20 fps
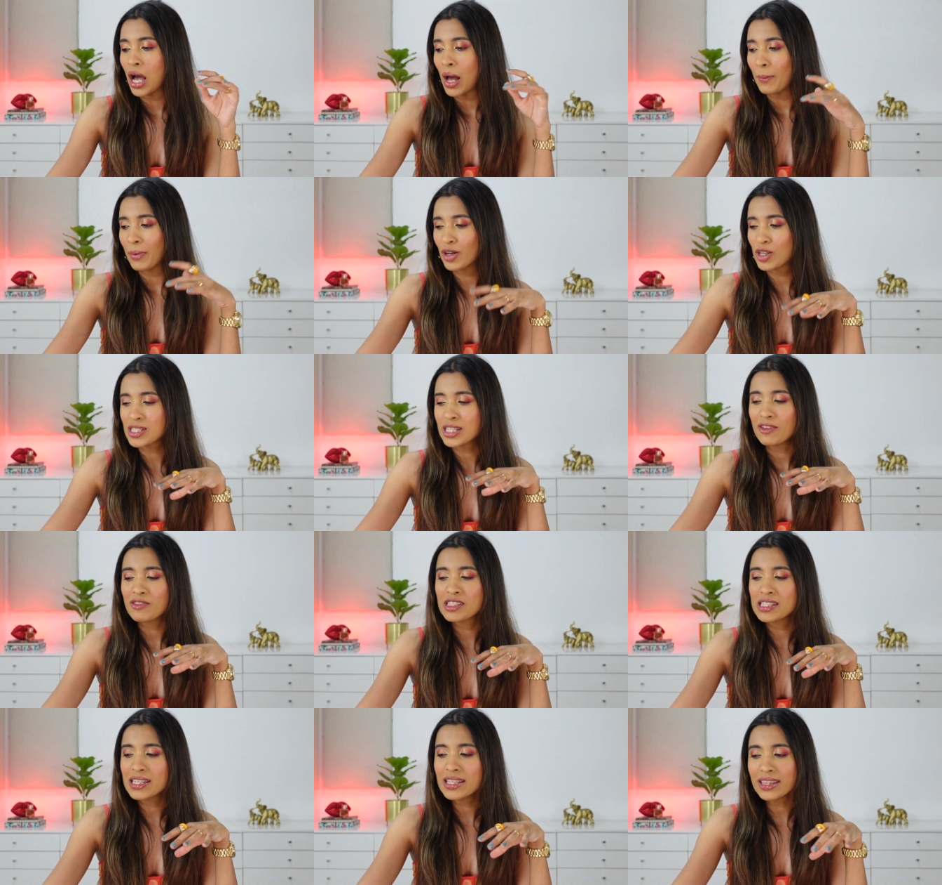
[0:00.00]
because
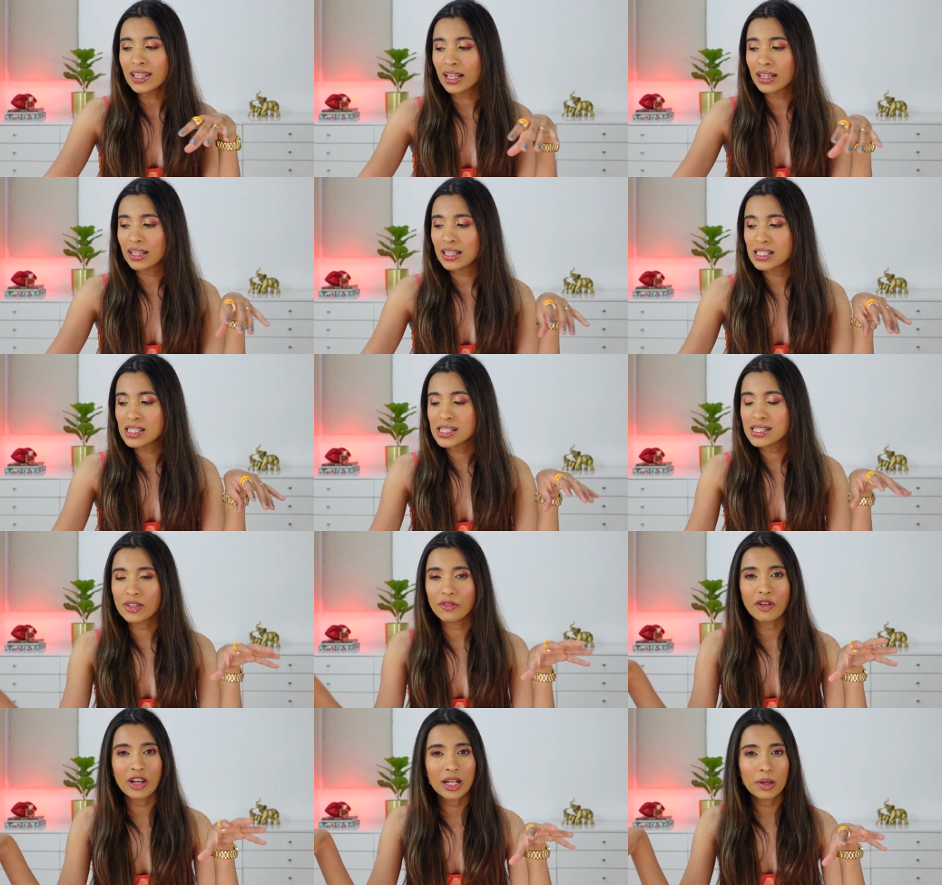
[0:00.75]
I've seen that this is
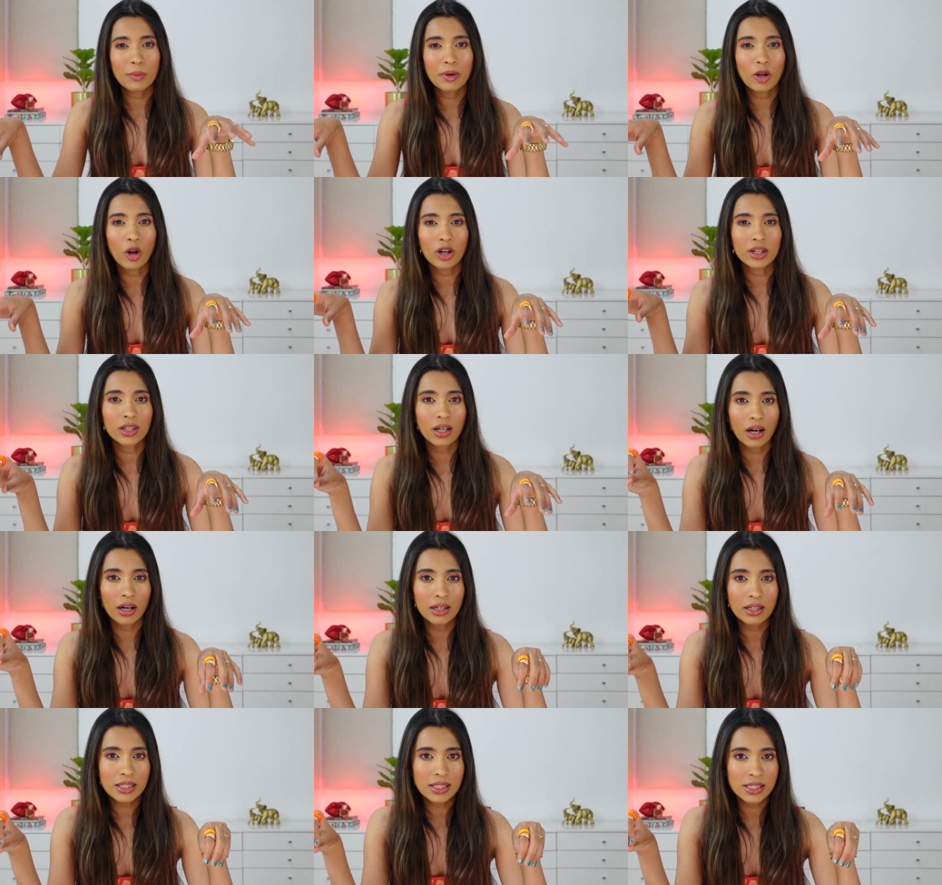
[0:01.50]
available on
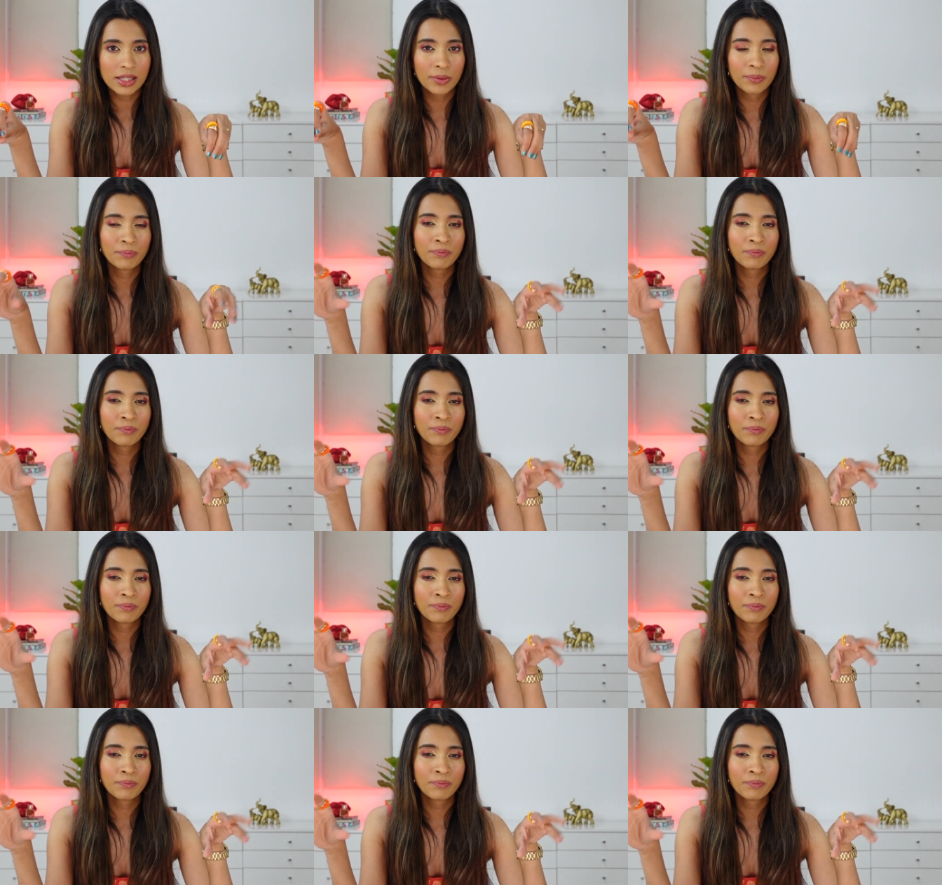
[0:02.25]
Cult